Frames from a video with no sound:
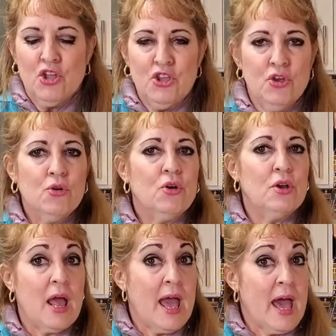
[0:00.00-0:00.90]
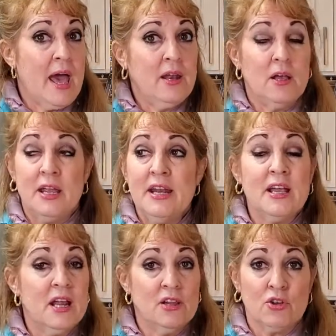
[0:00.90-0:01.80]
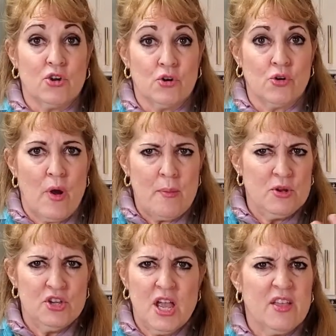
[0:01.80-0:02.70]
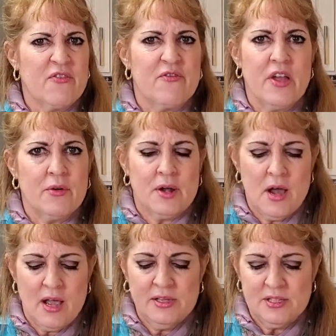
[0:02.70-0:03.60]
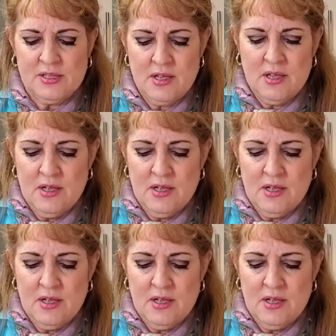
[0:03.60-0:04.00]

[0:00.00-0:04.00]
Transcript: You could add any kind of liqueur. Grand Marnier is very nice.